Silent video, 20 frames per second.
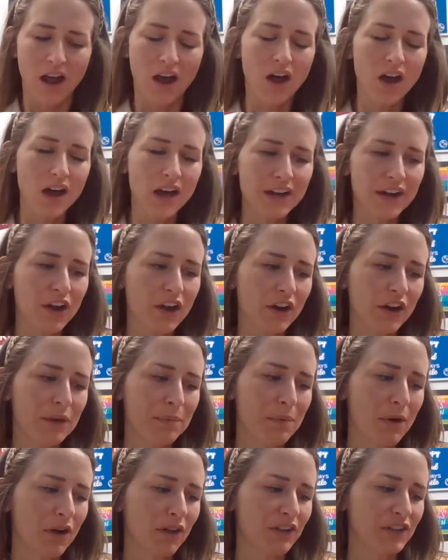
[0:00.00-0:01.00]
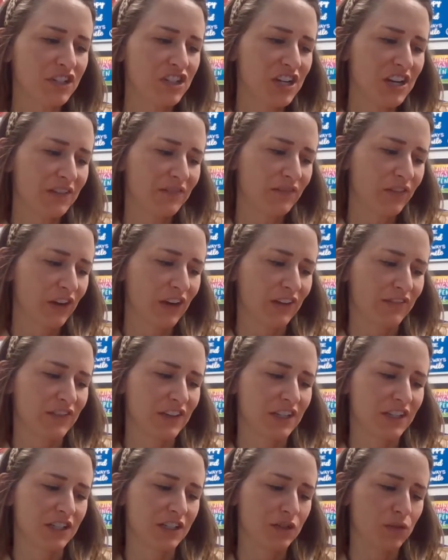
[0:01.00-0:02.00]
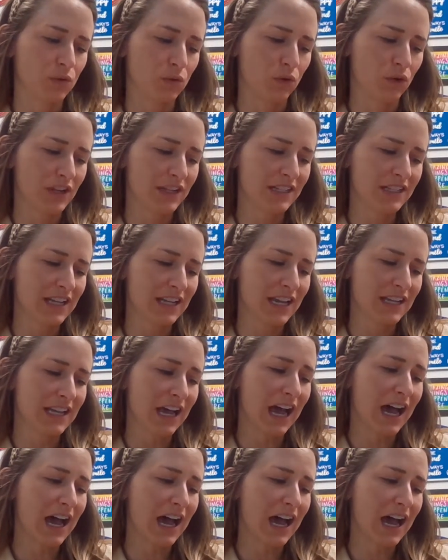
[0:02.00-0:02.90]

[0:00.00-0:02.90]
On our apology and forgiveness tool, it says,